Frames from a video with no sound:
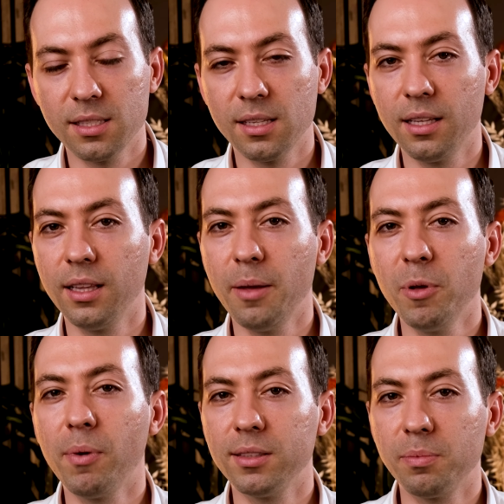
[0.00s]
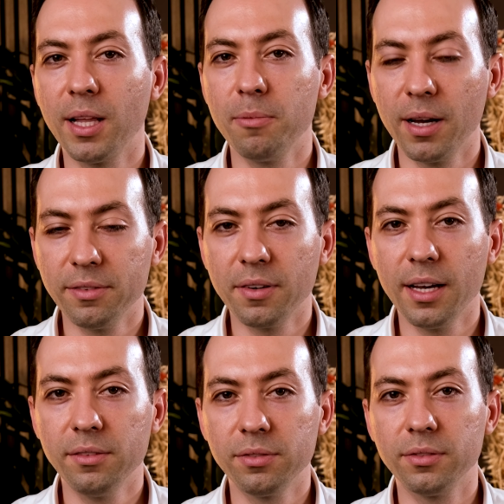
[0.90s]
and let me multiply by
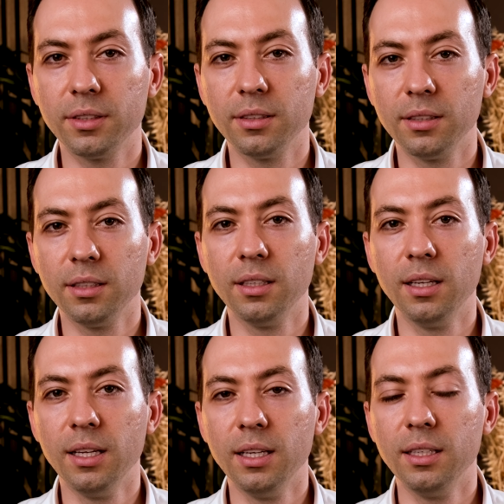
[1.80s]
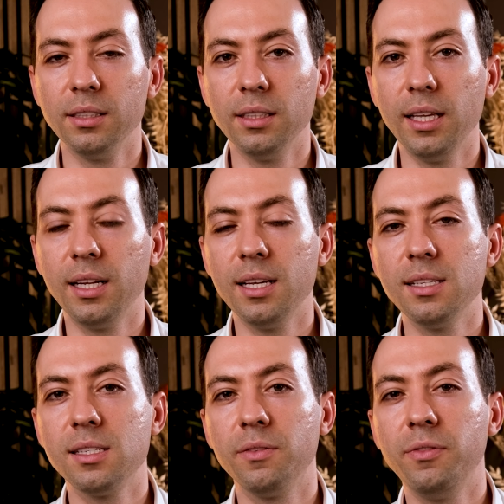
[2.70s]
5. It
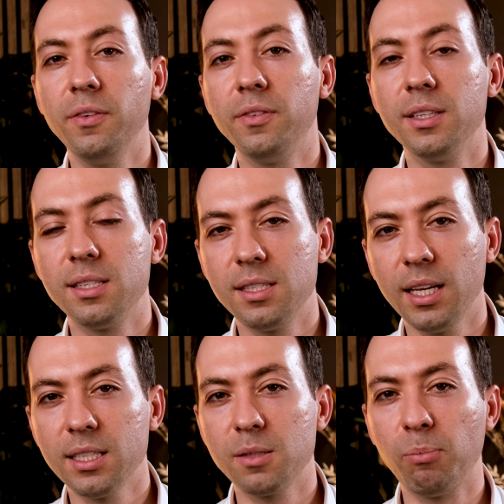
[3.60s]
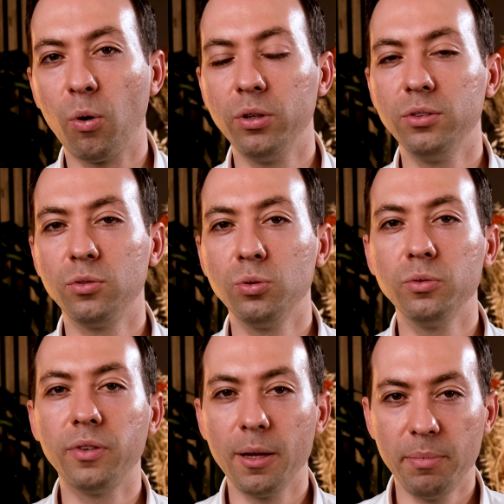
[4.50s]
is
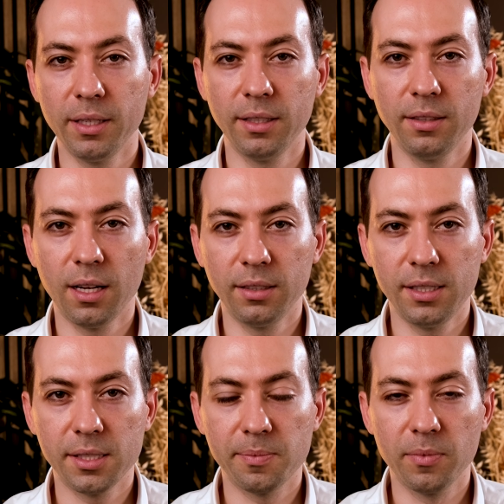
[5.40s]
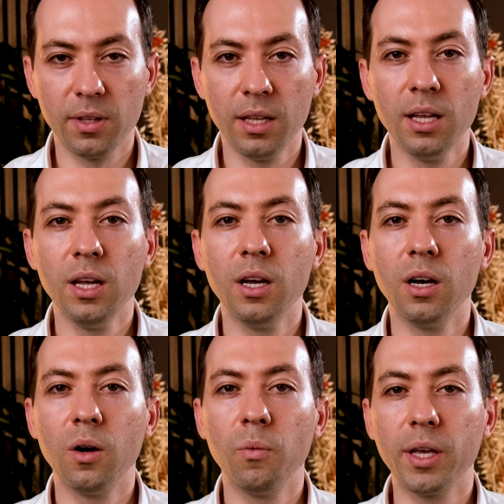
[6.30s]
$56.25 billion.
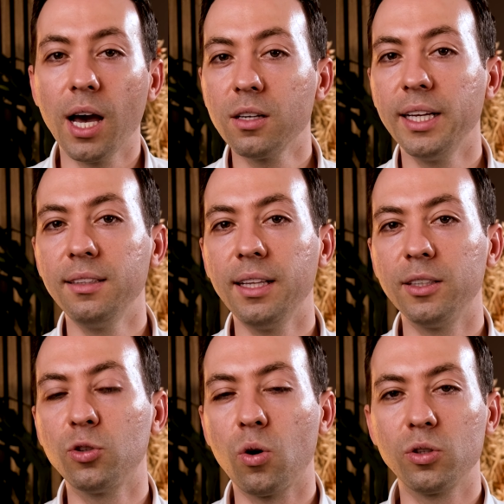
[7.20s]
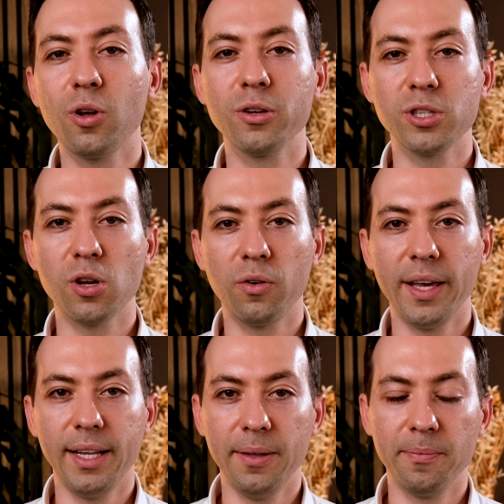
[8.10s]
We calculated their total costs
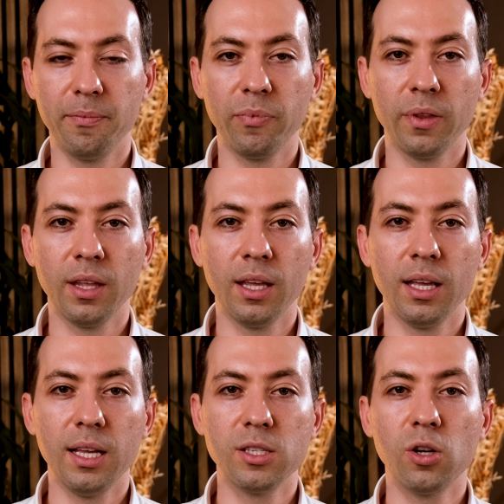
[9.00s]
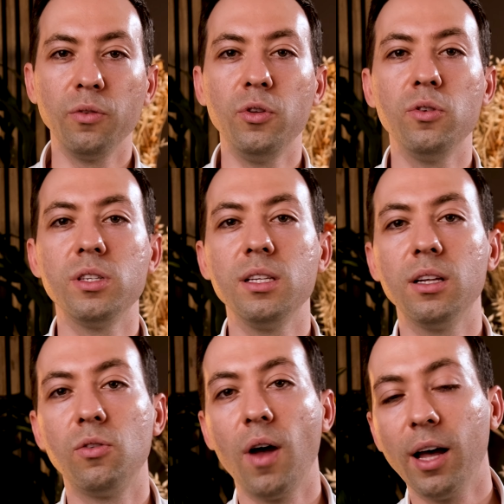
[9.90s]
already. Instead of using
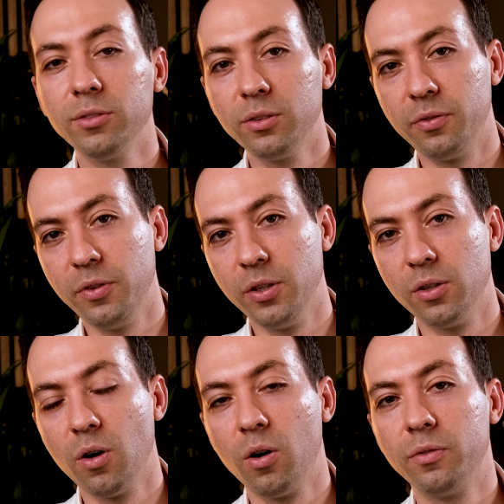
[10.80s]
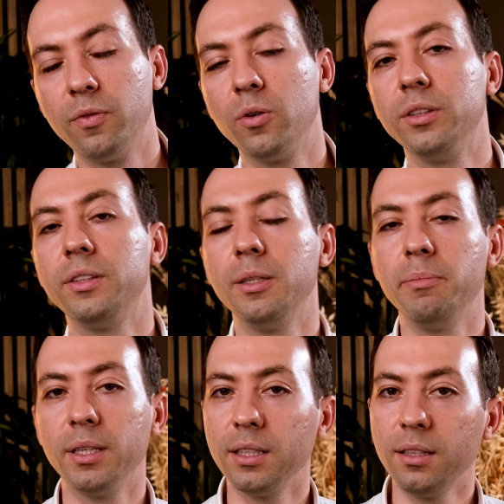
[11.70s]
the rounded figure of $43
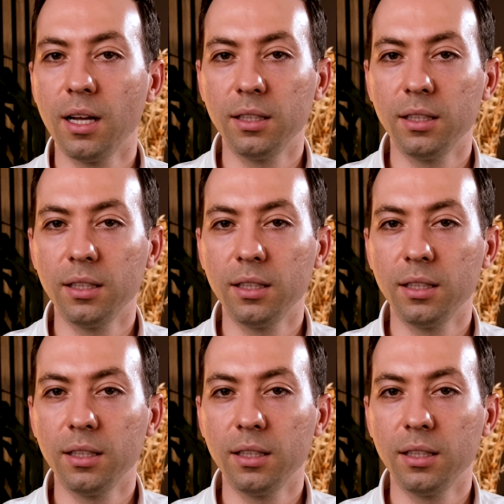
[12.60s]
billion,